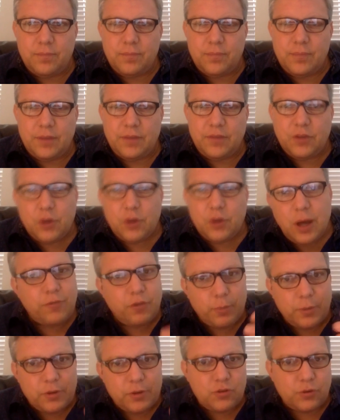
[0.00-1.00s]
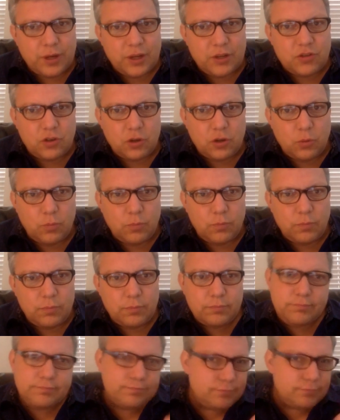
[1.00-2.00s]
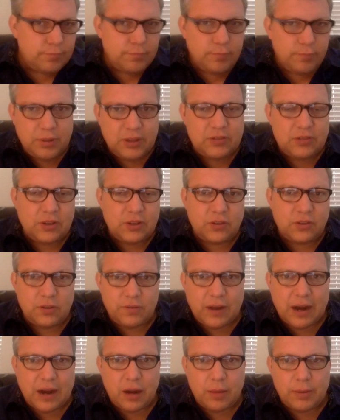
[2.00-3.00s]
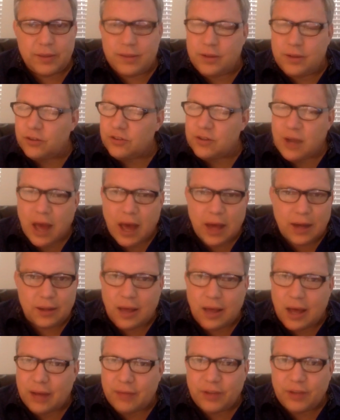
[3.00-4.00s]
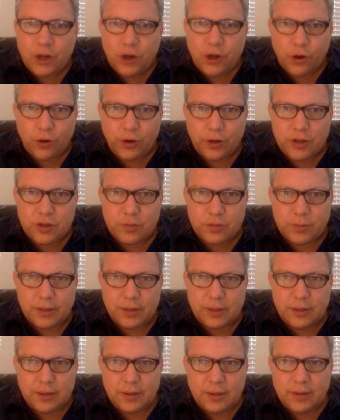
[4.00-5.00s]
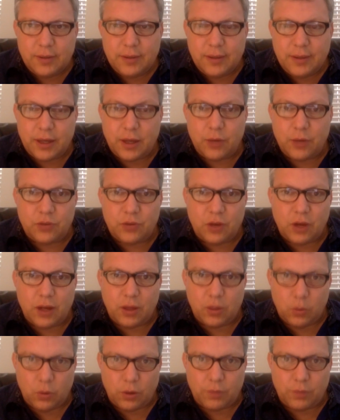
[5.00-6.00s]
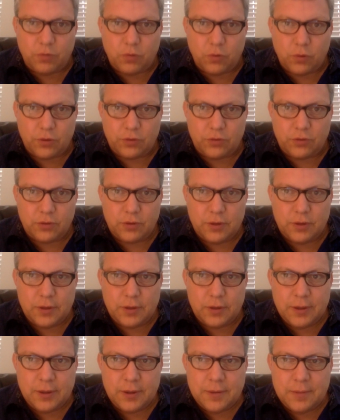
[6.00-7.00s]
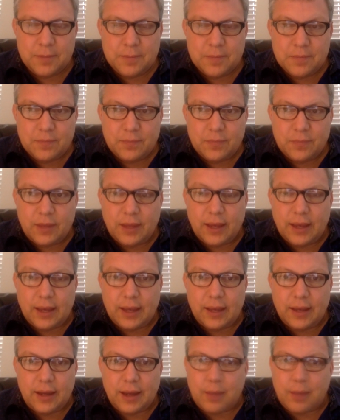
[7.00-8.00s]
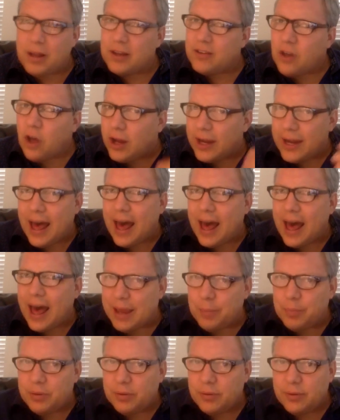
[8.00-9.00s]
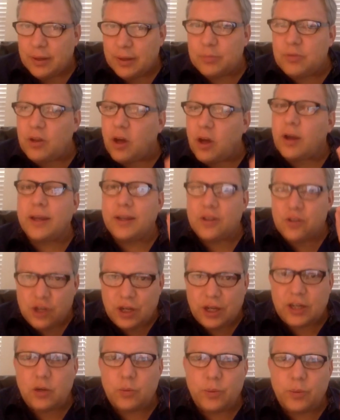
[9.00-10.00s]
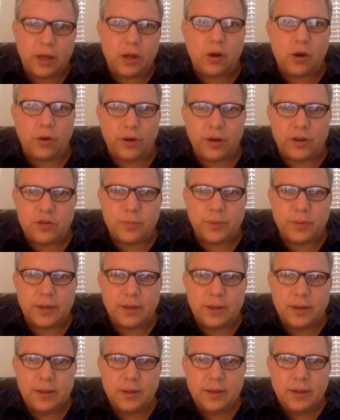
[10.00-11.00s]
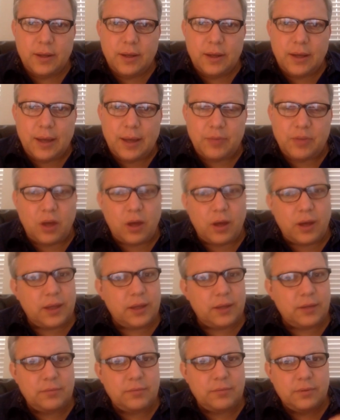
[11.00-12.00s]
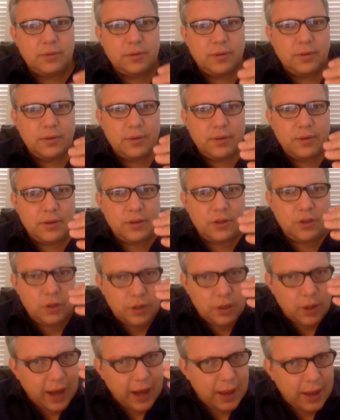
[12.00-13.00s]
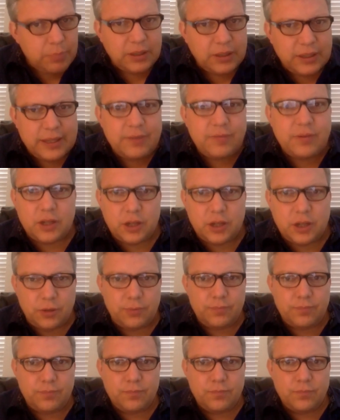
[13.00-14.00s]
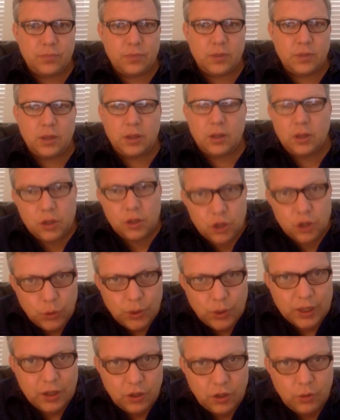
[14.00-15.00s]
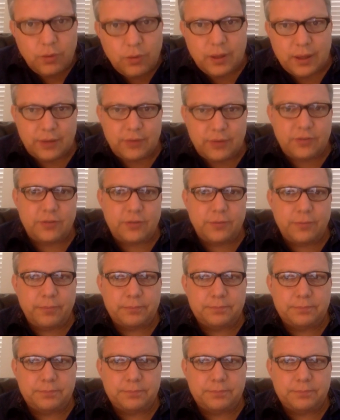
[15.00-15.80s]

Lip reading: If you come from a traditional business environment, there's not a lot of encouragement that goes on in the workforce. And I'm not talking hype. I'm talking genuine encouragement. I'm talking, I believe in you. You can do this.